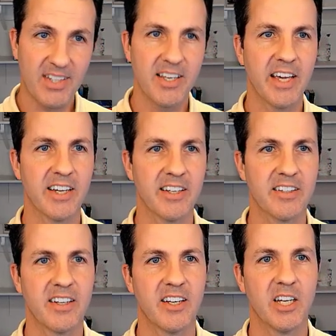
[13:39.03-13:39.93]
And
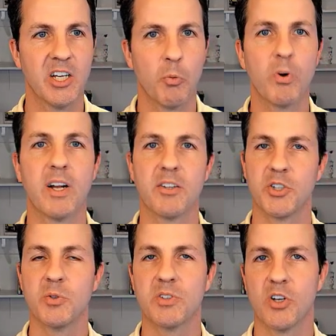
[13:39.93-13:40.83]
what I'll
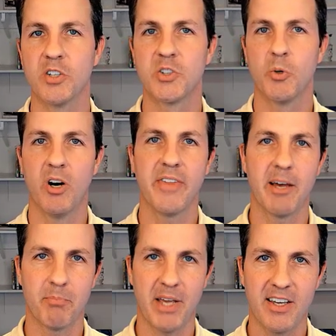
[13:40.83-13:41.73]
do is also on
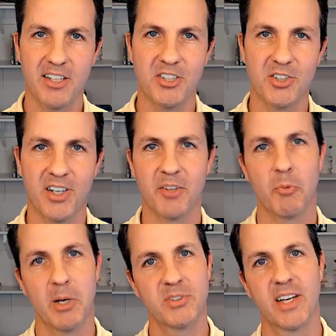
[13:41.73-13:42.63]
that page on the
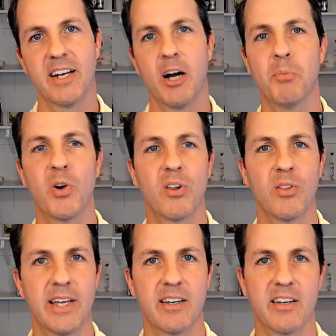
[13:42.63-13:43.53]
website, I'll put a
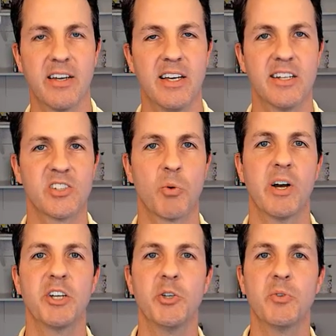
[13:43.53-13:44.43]
link to
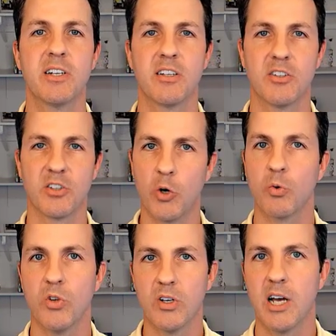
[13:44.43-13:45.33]
where you can go
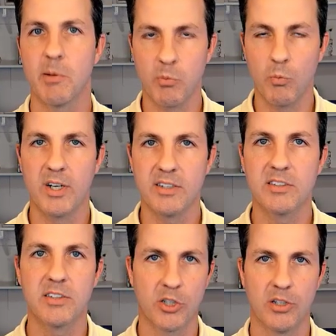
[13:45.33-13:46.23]
look up what is
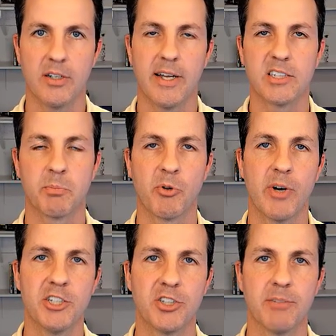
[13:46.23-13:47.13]
the current
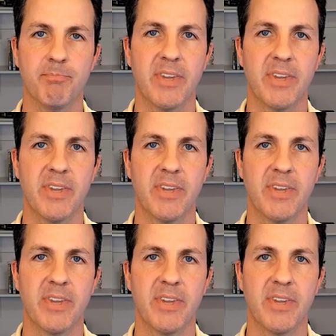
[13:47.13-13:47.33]
expiration.